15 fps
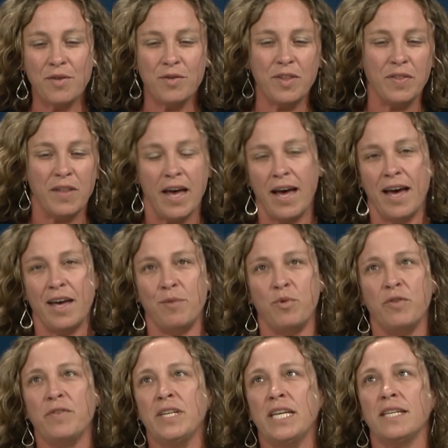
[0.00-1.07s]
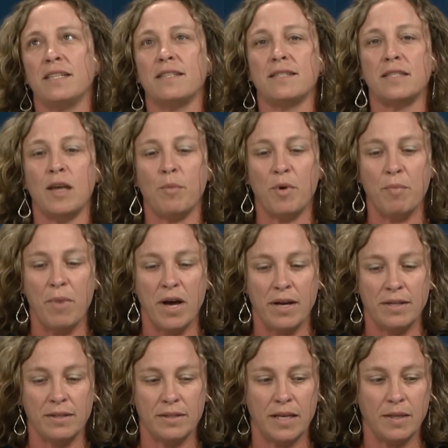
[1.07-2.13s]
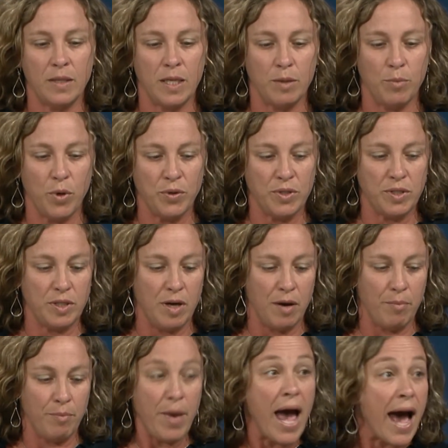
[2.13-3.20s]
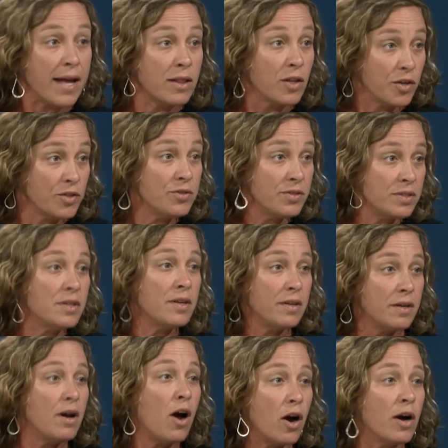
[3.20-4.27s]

than that, moving into the summer months, I think most um, paddlers mm -hmm.